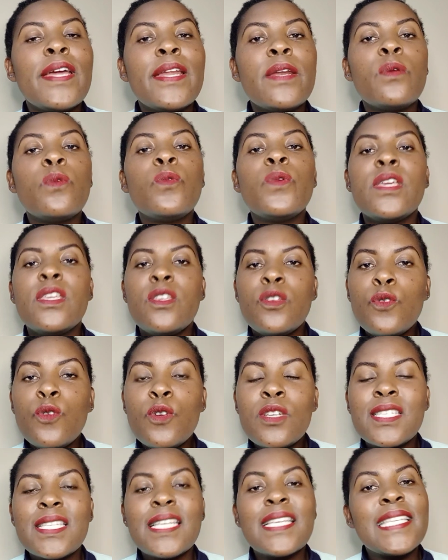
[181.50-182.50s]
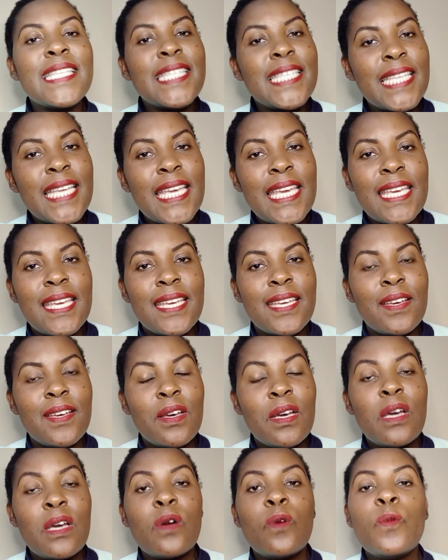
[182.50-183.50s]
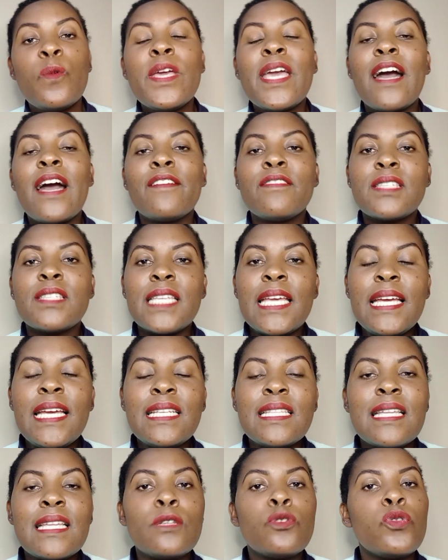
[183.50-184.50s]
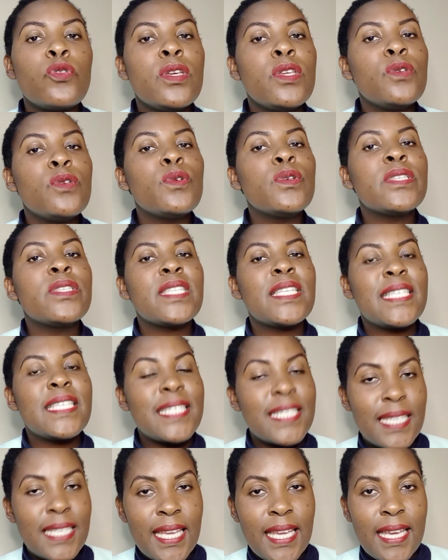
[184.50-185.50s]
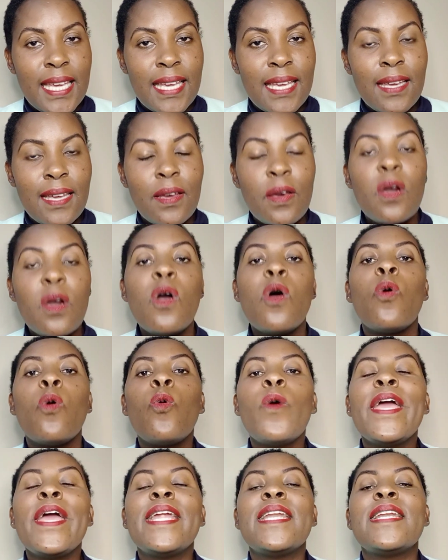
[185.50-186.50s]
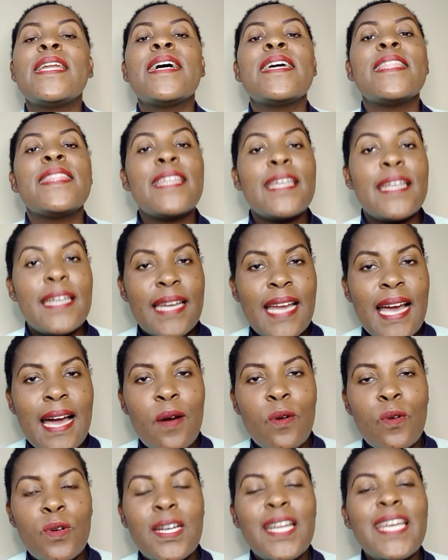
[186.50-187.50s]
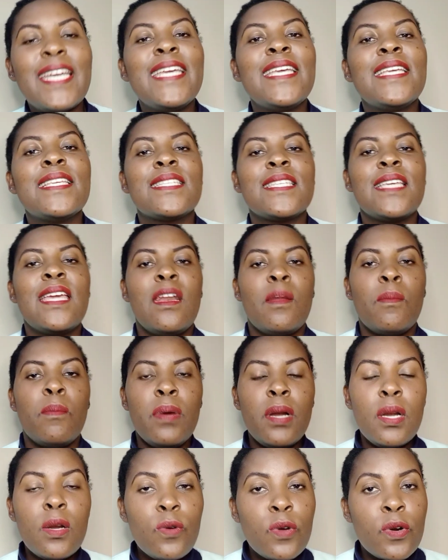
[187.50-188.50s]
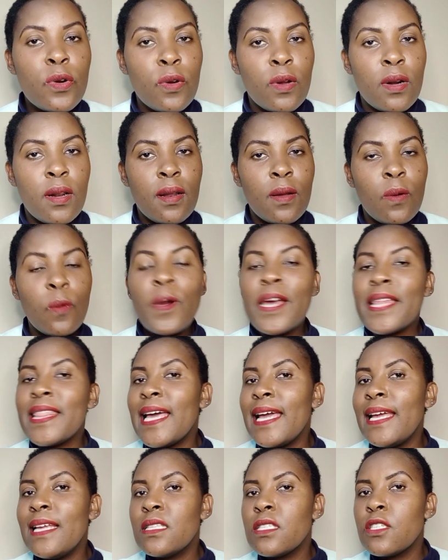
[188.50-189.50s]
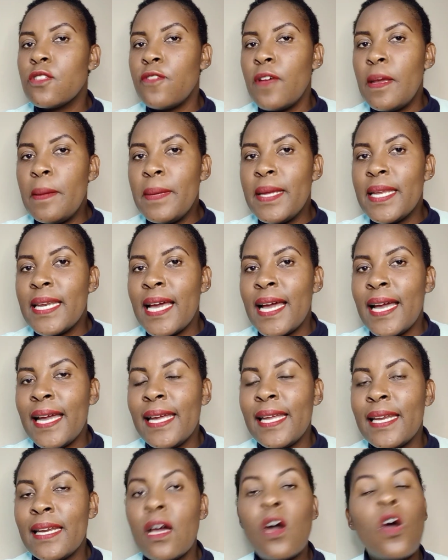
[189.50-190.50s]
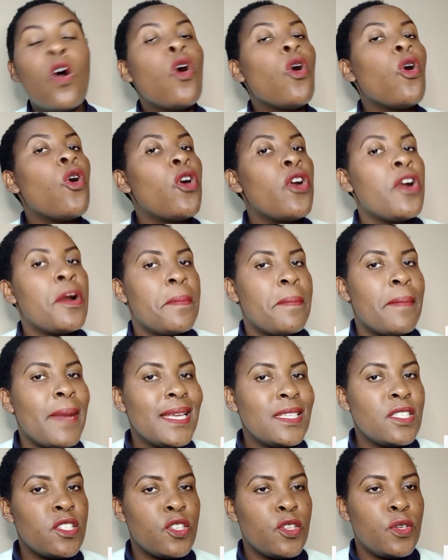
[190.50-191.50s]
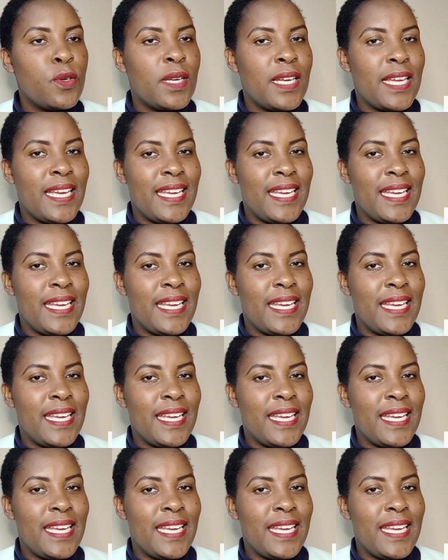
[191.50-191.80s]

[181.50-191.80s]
we use c'est. We have said that we use c'est when the noun is in plural, whether it's feminine or masculine.